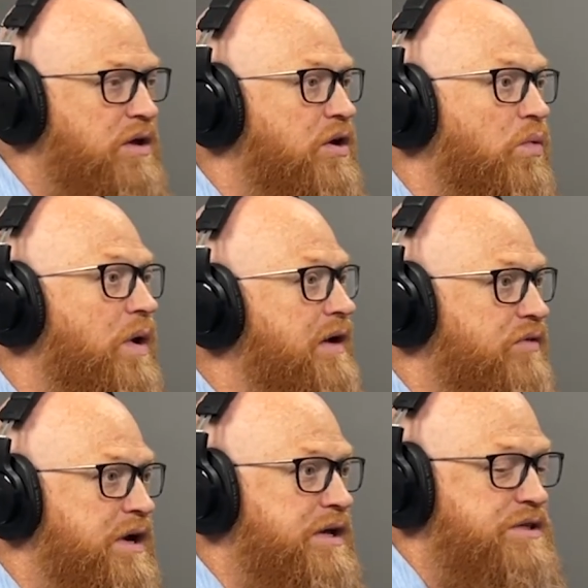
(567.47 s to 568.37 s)

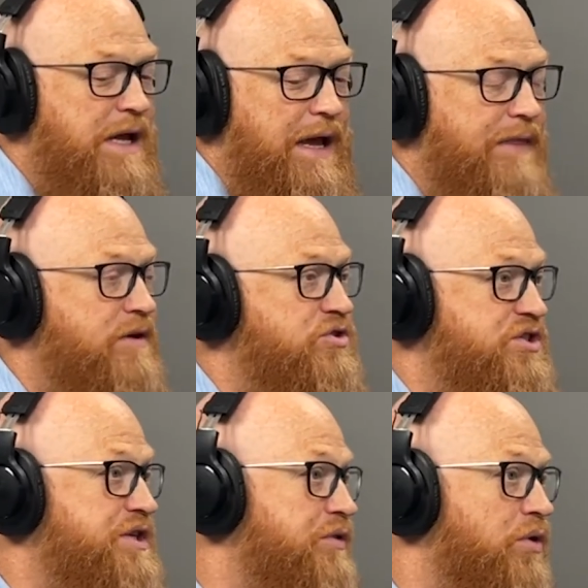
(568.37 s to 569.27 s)
whatever it is, and
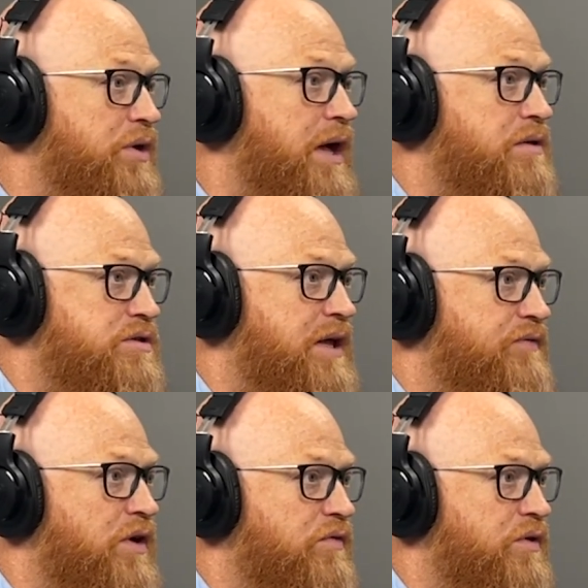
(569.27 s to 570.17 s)
there's $0
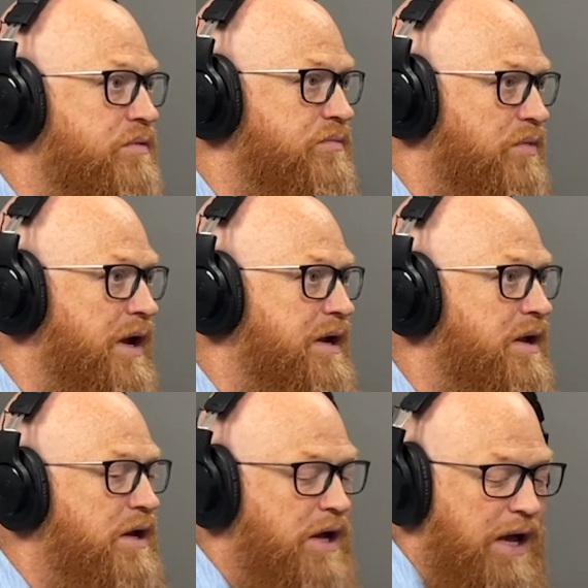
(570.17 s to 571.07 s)
left over, right?
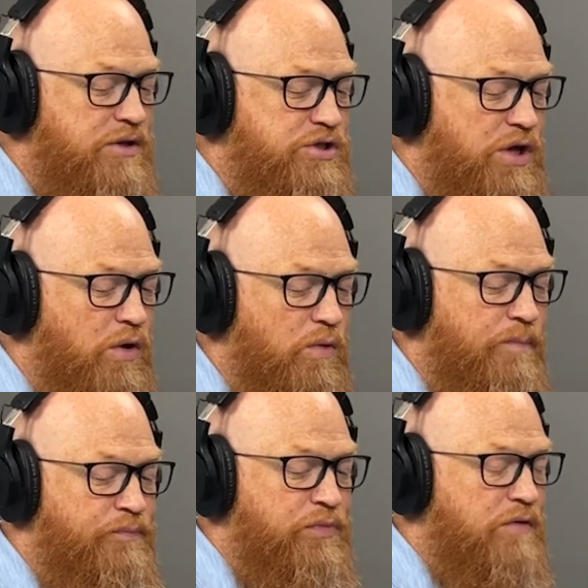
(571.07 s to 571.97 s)
And so
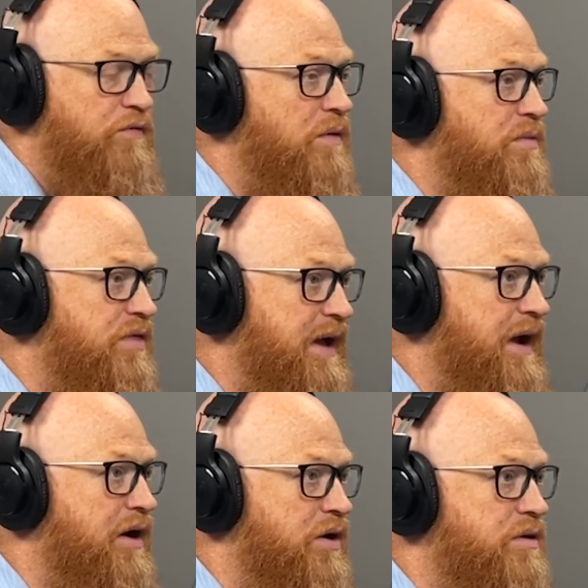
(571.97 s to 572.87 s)
from
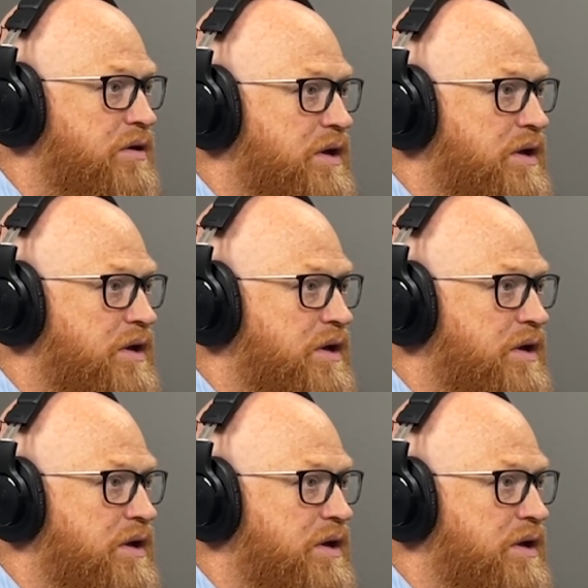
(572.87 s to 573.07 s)
there,